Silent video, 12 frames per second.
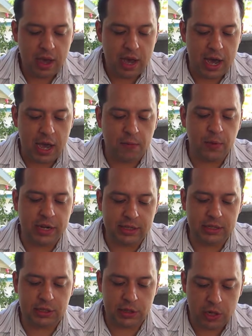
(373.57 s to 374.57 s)
I have
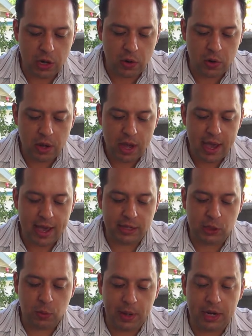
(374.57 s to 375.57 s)
reason to know,
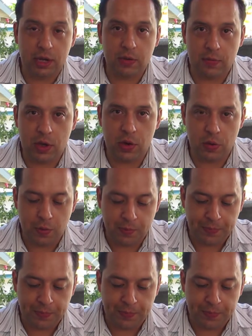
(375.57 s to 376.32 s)
as do many of you,